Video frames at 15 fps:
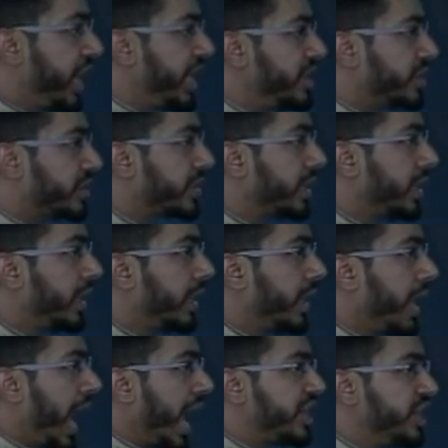chains.
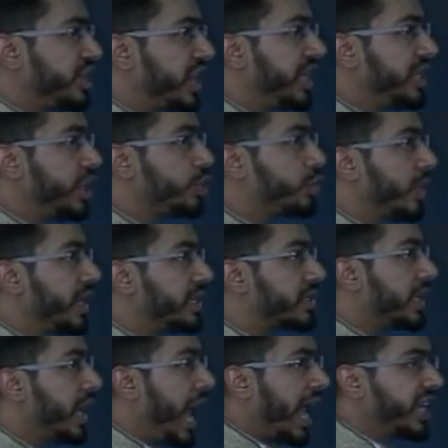And she's saying these
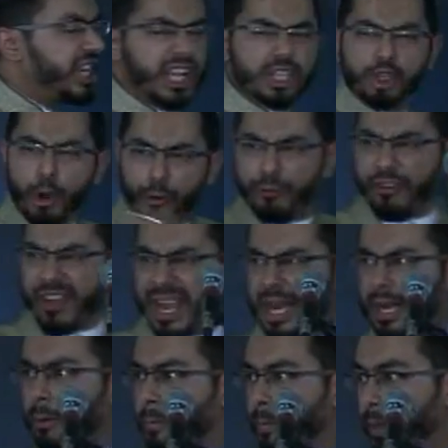words. And she has no
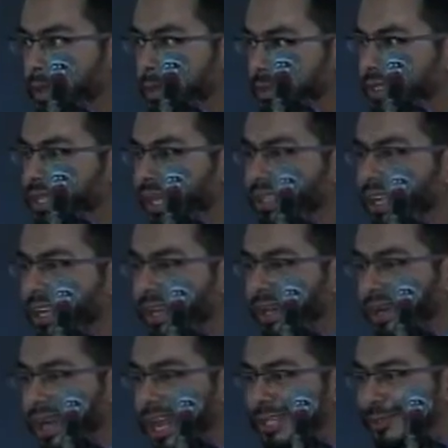fear. She's Hedari
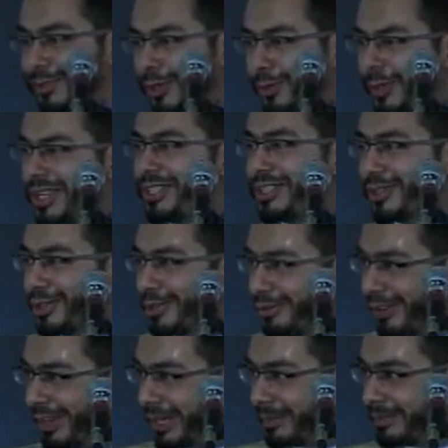Karra's daughter. What is she going to
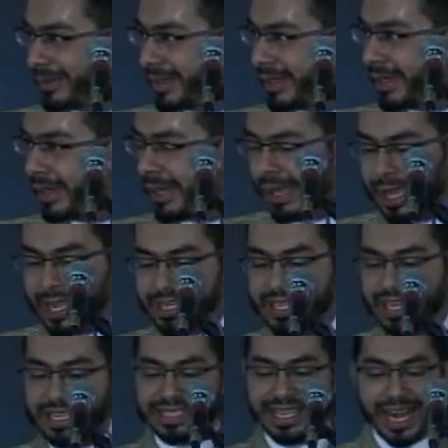fear? He
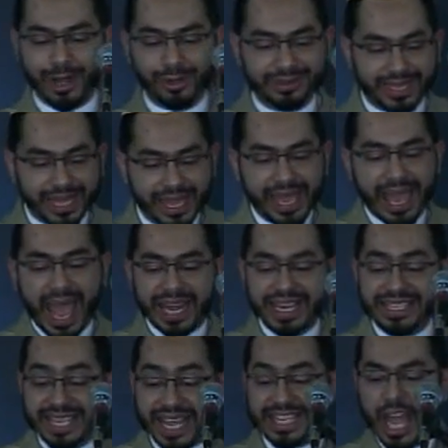turns around there
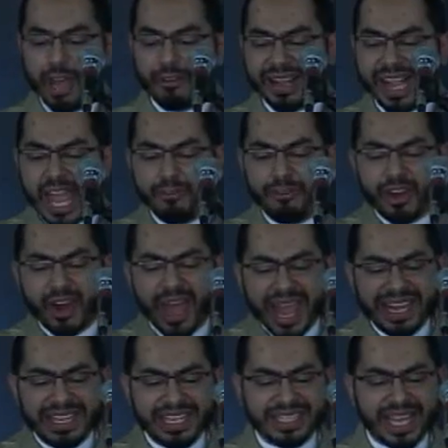and he says, "Fakaifa
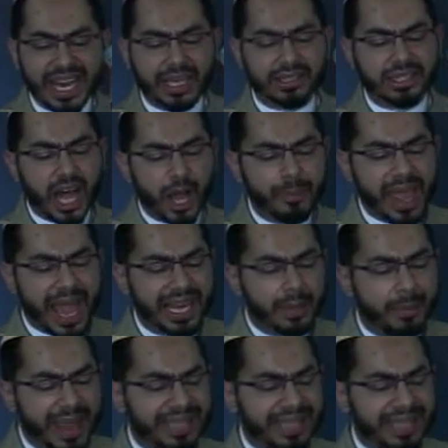ra'aiti sana'allahu bi ahli